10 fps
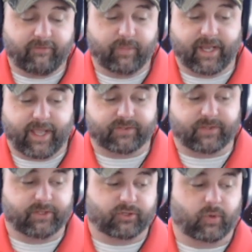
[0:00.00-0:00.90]
been asked
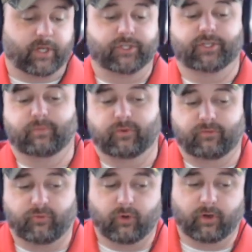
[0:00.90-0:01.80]
this question
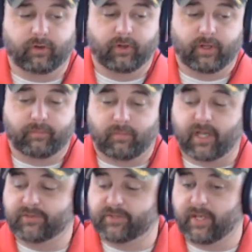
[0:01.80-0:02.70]
before
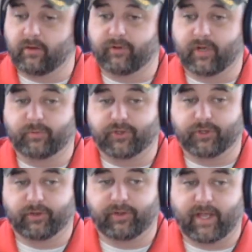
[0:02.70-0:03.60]
myself, and I'm
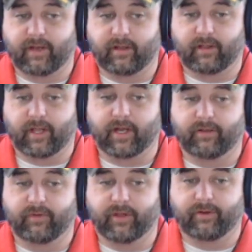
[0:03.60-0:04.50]
sure that a lot
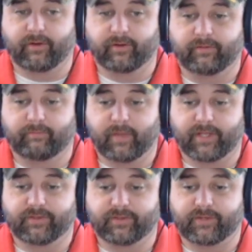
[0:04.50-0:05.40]
of other
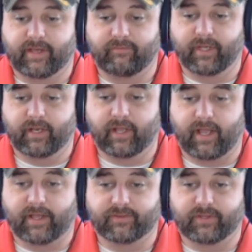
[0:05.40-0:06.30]
Masons have been
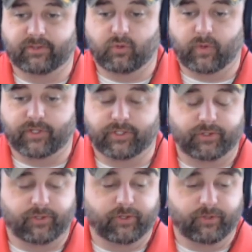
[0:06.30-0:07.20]
asked this
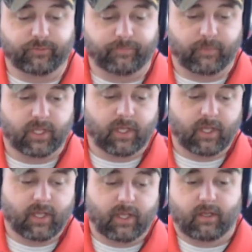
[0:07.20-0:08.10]
question too.
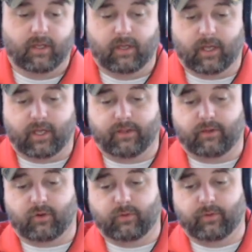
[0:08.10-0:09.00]

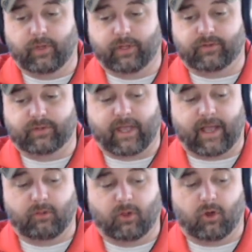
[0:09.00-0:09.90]
It's
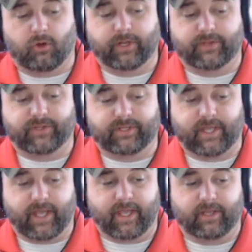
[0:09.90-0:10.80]
how long does it
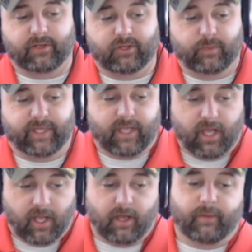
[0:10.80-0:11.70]
take to
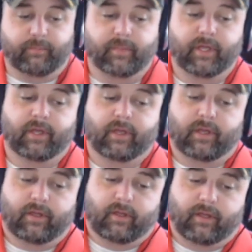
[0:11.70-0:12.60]
become
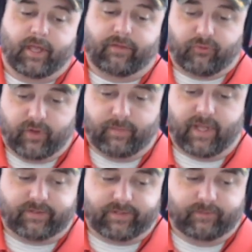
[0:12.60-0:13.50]
a
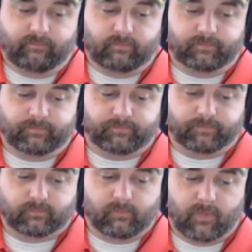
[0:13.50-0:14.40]
Freemason?
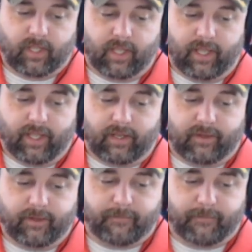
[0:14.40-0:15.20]
And